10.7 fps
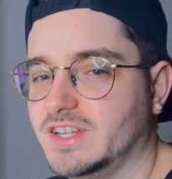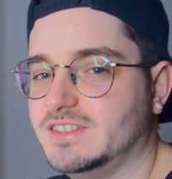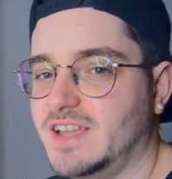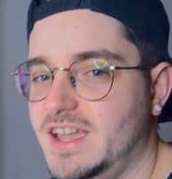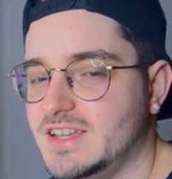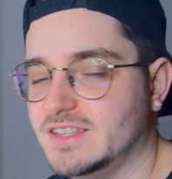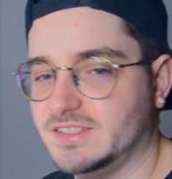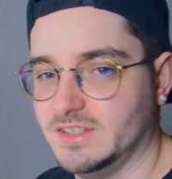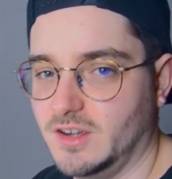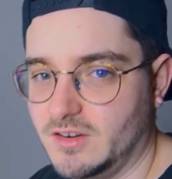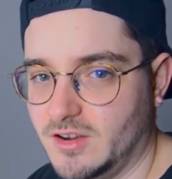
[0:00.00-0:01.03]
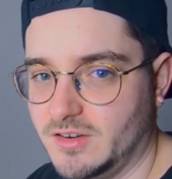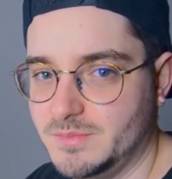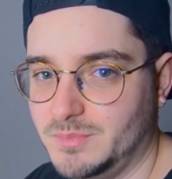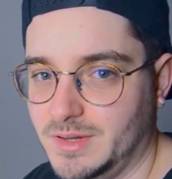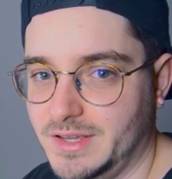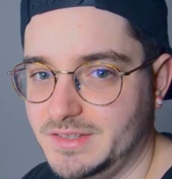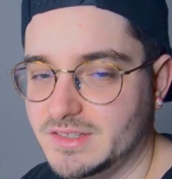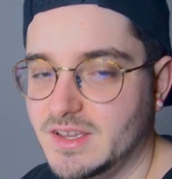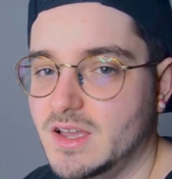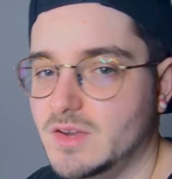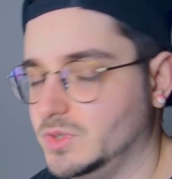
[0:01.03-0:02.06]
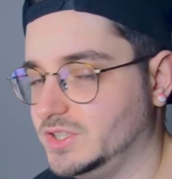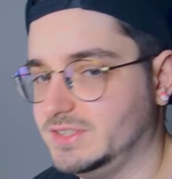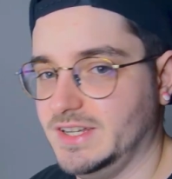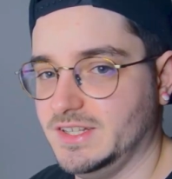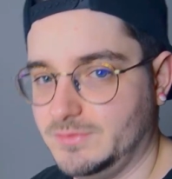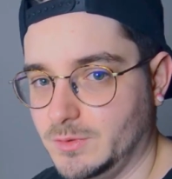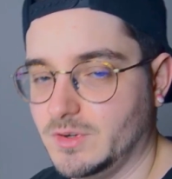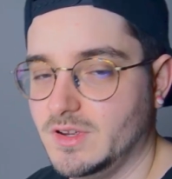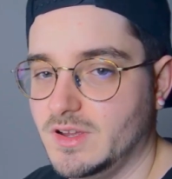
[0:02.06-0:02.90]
as ASLR are in place, which stands for